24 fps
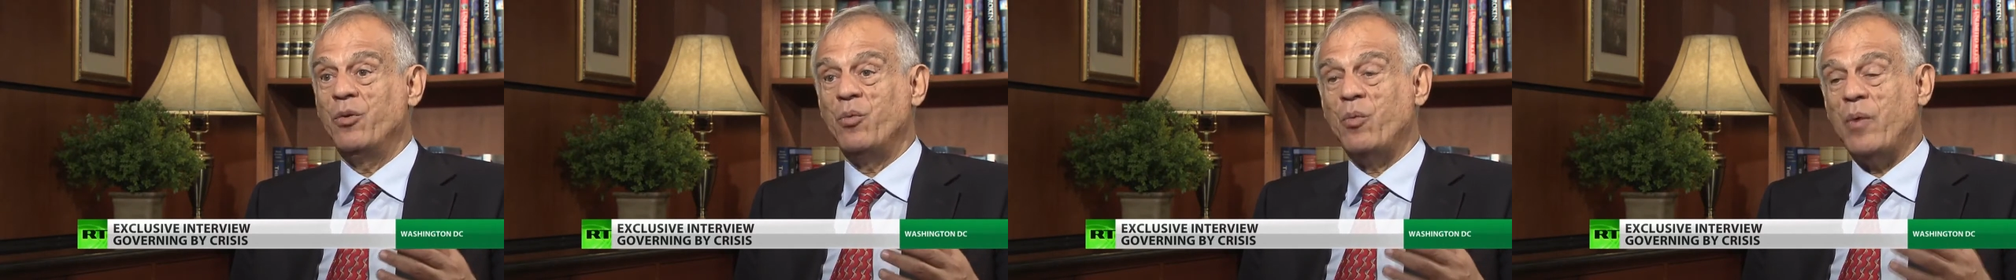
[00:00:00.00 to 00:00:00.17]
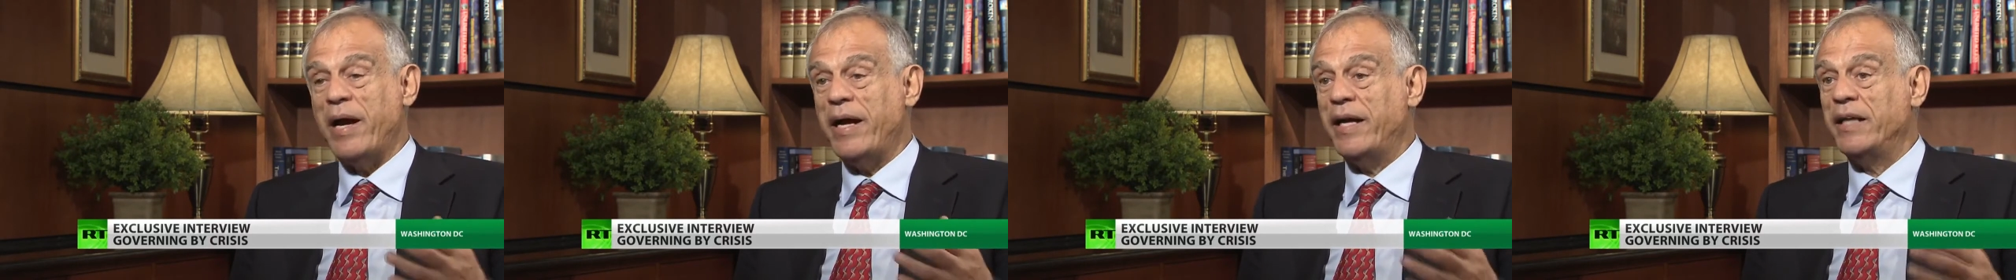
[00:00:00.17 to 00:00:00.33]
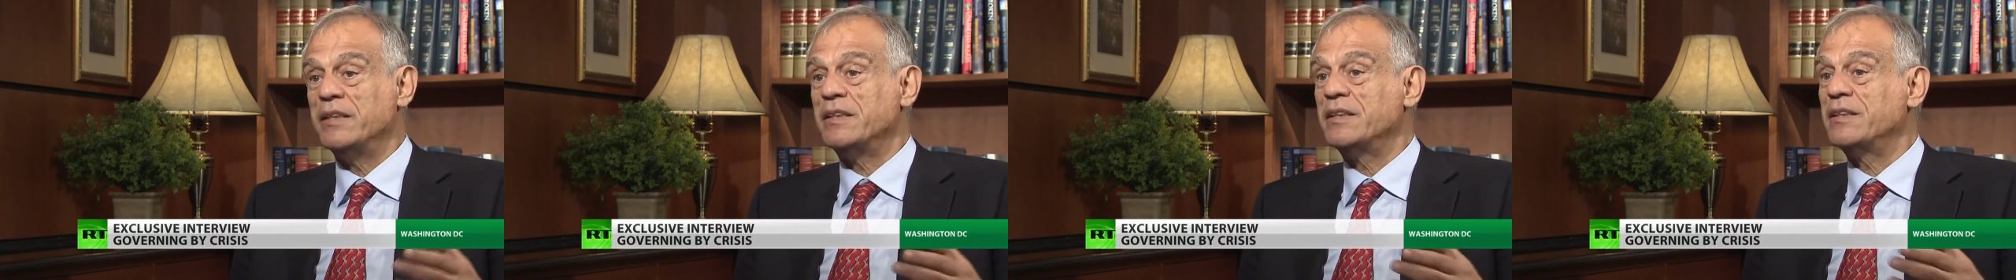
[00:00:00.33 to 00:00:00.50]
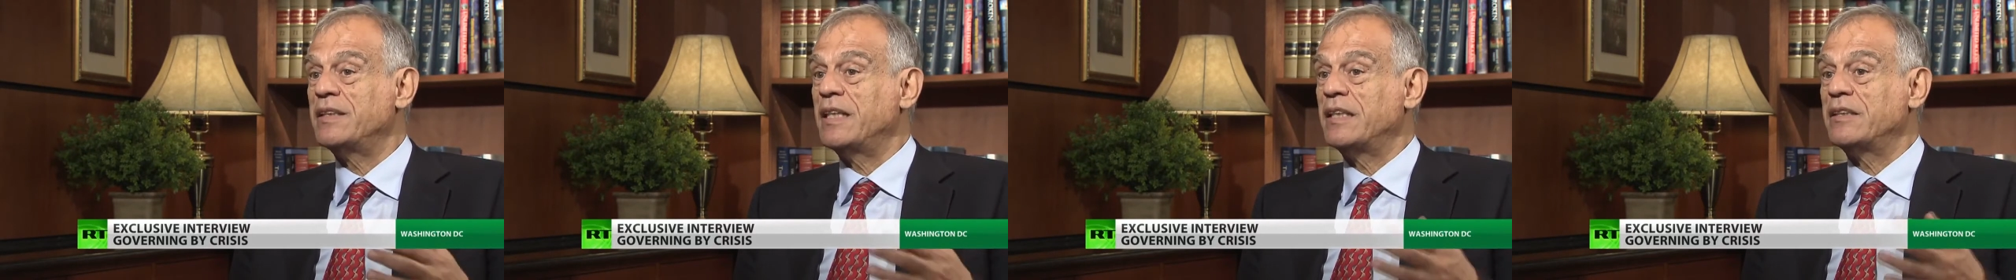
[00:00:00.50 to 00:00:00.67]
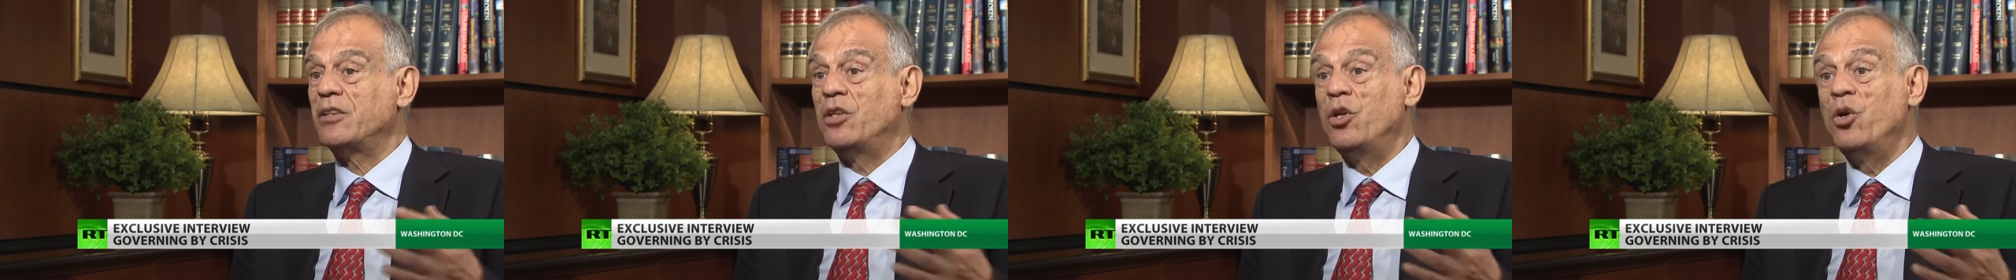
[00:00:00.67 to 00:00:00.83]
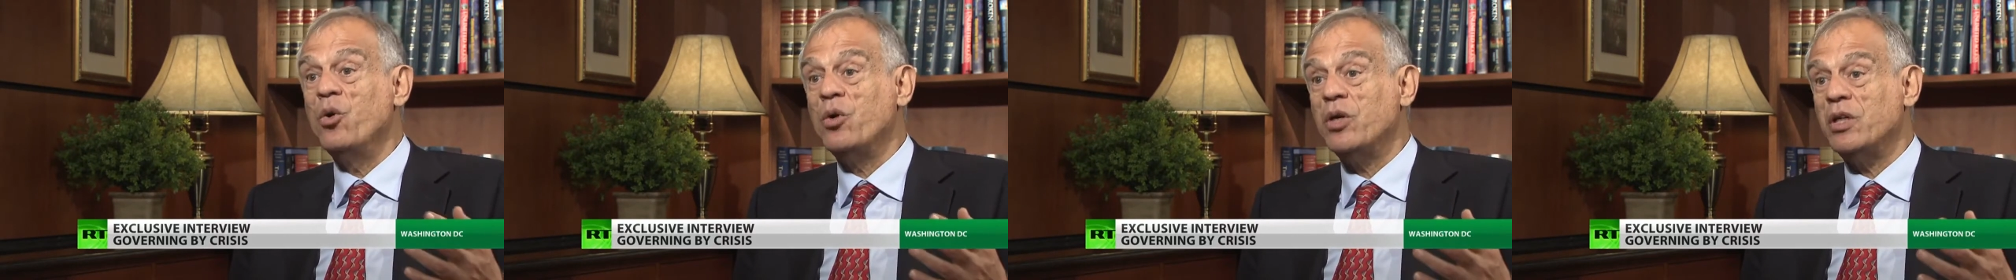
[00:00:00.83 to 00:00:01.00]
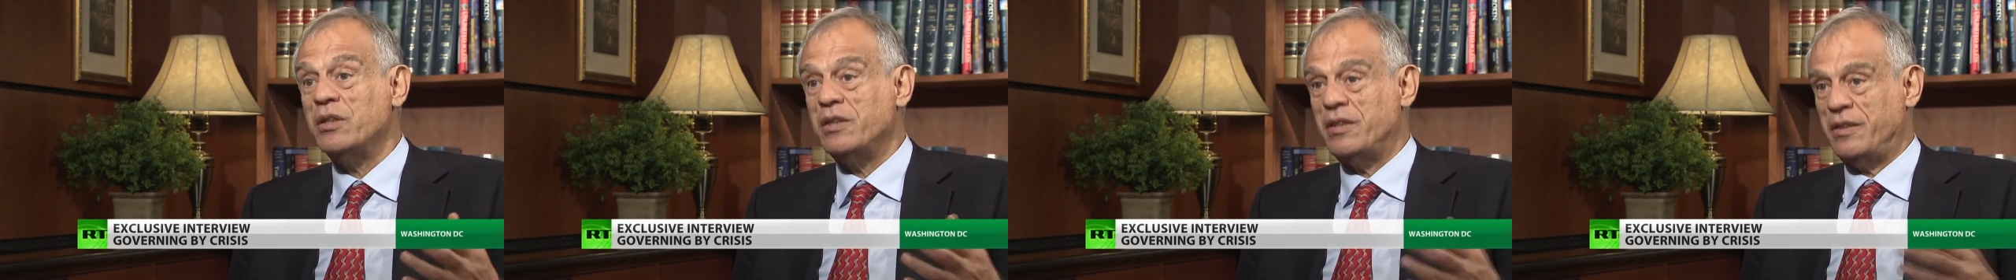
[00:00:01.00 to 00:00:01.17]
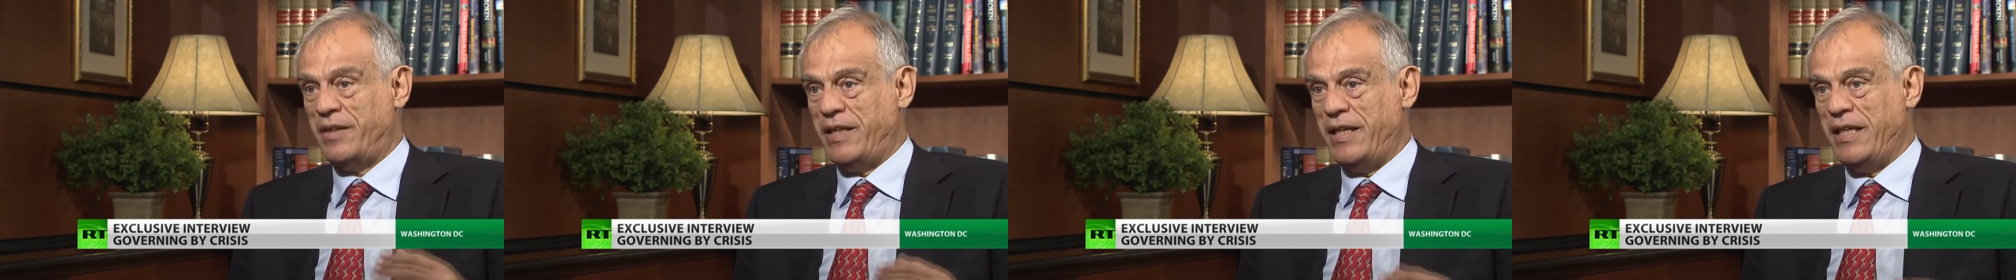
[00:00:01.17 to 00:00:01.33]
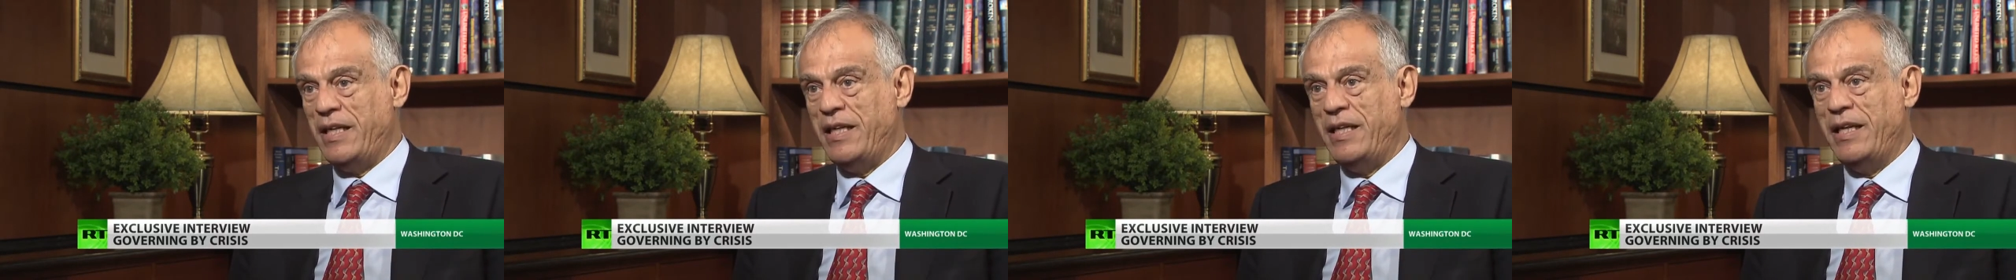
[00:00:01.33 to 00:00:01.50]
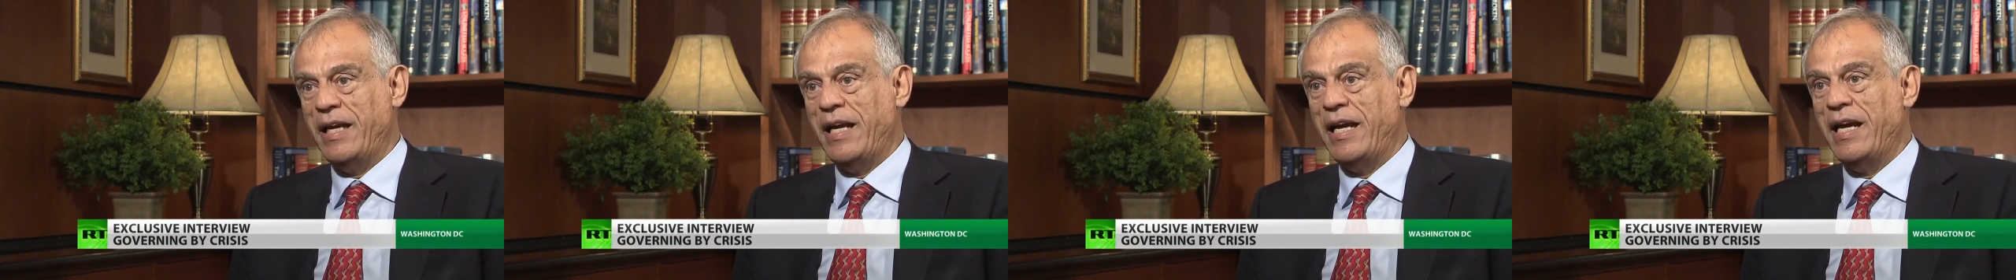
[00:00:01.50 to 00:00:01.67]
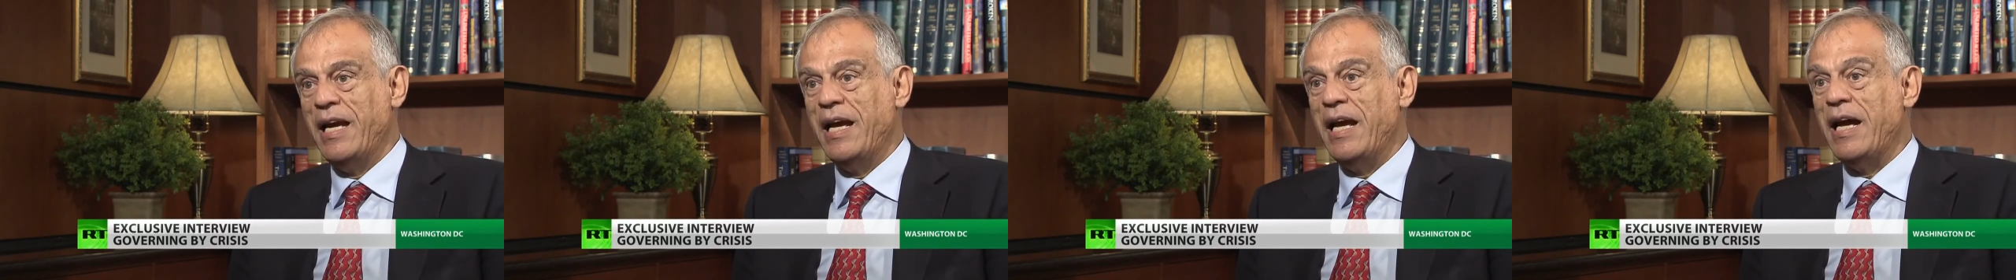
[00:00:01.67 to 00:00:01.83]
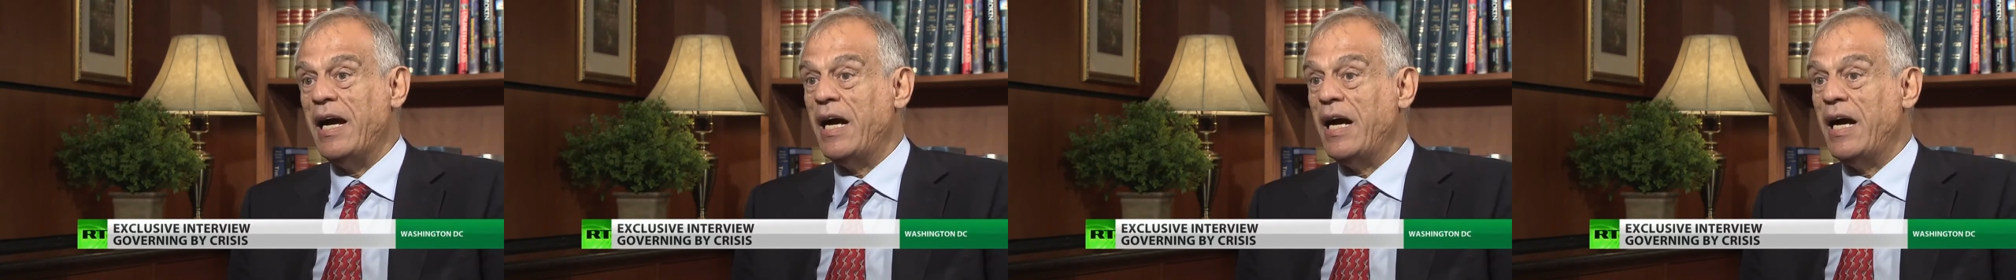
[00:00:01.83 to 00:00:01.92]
ways that looked really